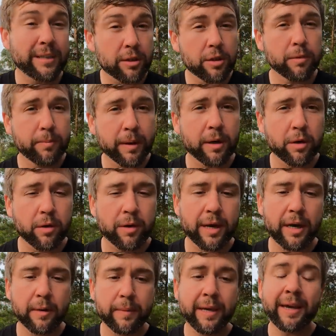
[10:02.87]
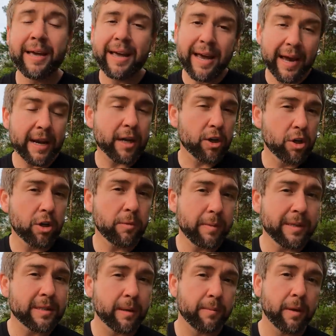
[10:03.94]
It's a good parallel economy, and it
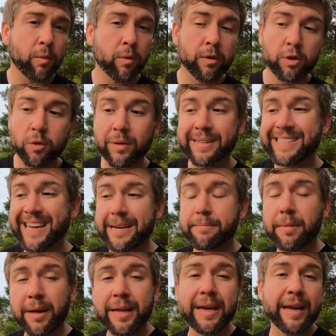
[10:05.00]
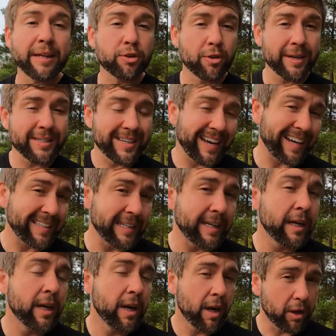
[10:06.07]
could be something where you can take money and transact
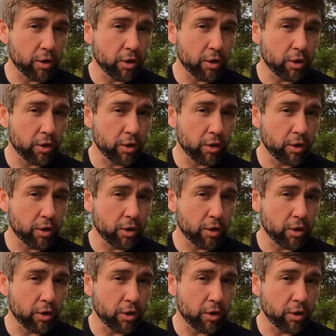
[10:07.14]
it